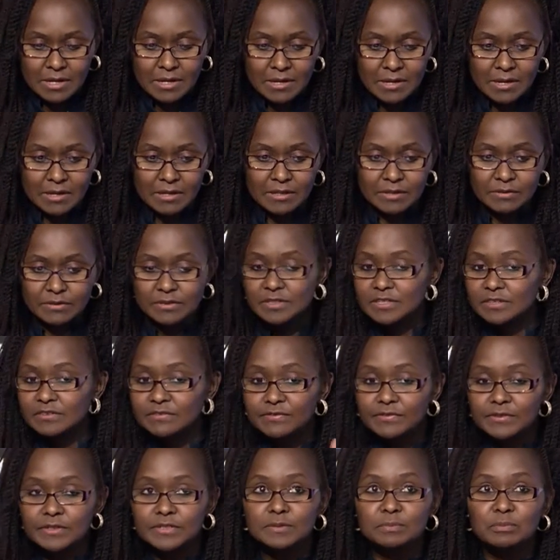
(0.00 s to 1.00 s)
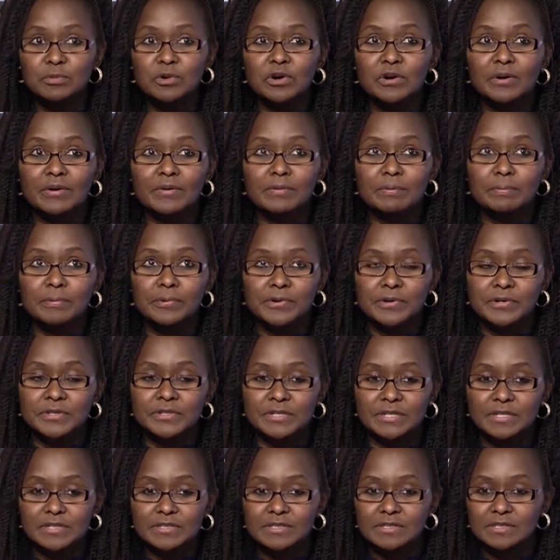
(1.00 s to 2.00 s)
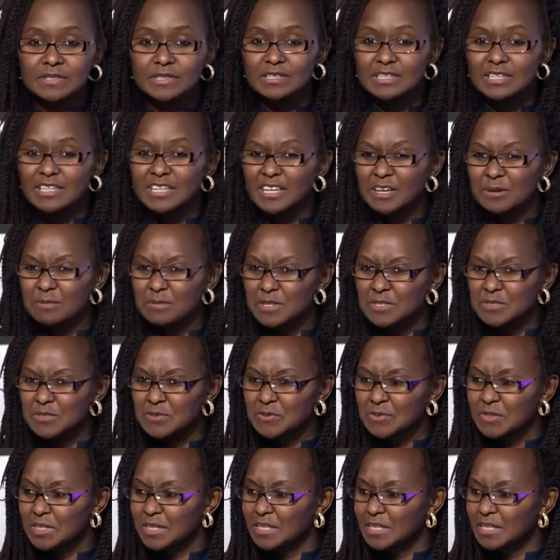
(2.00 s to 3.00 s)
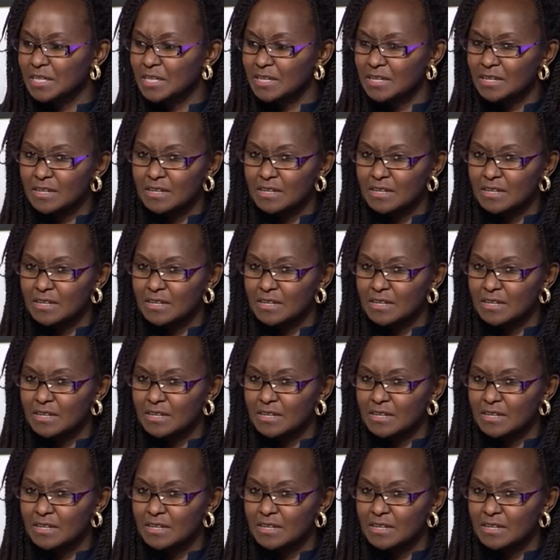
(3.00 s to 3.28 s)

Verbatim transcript: uh, different small projects in chemistry,